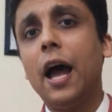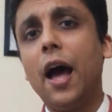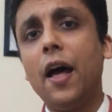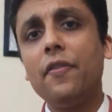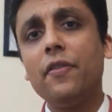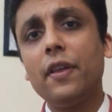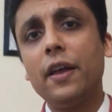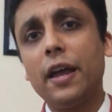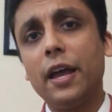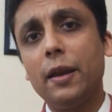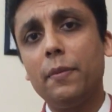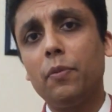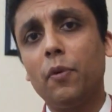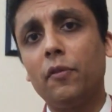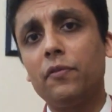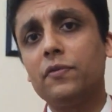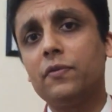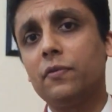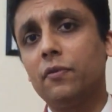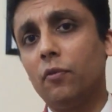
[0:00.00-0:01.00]
and the help
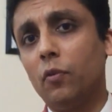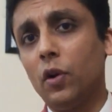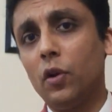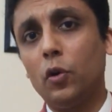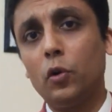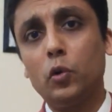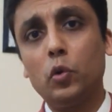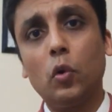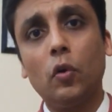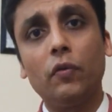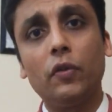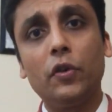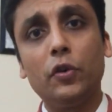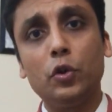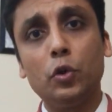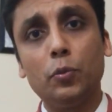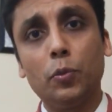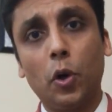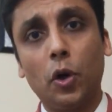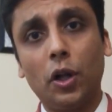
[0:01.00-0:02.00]
of 1 or 2 of the
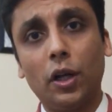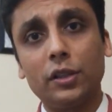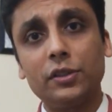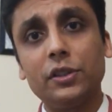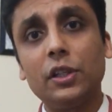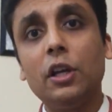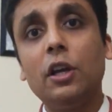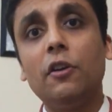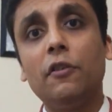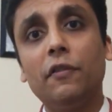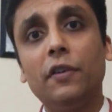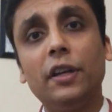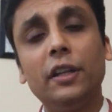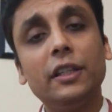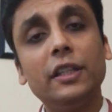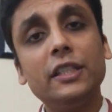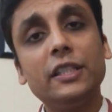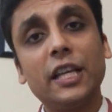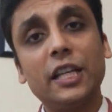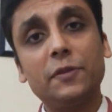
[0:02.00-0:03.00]
new products,
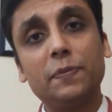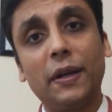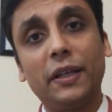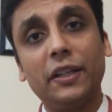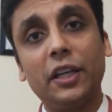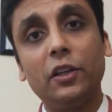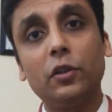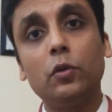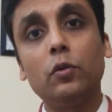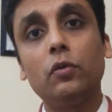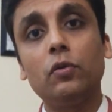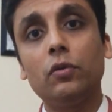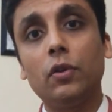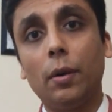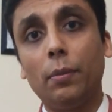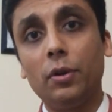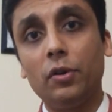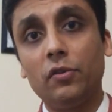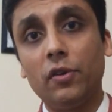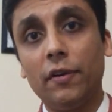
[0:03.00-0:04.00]
Vinati is expecting to
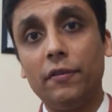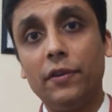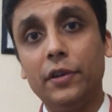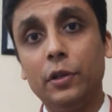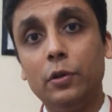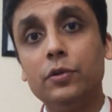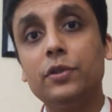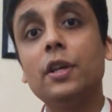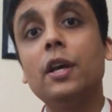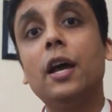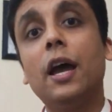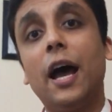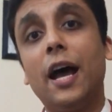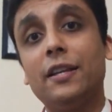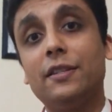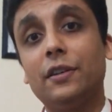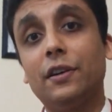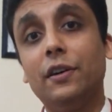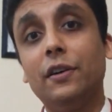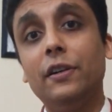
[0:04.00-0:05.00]
double revenues
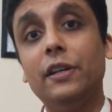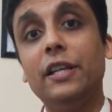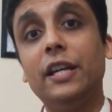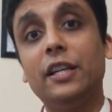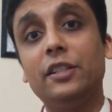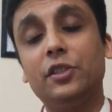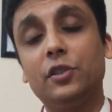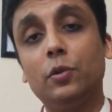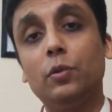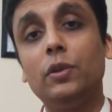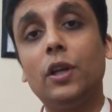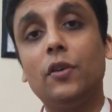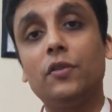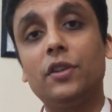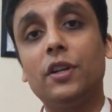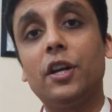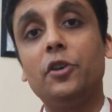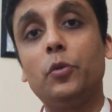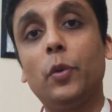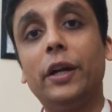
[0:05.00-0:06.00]
as early as
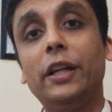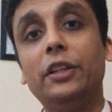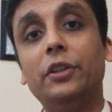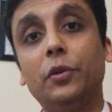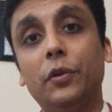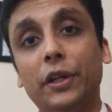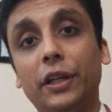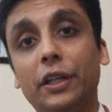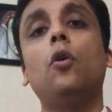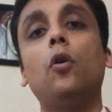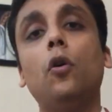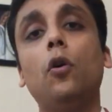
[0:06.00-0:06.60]
2023.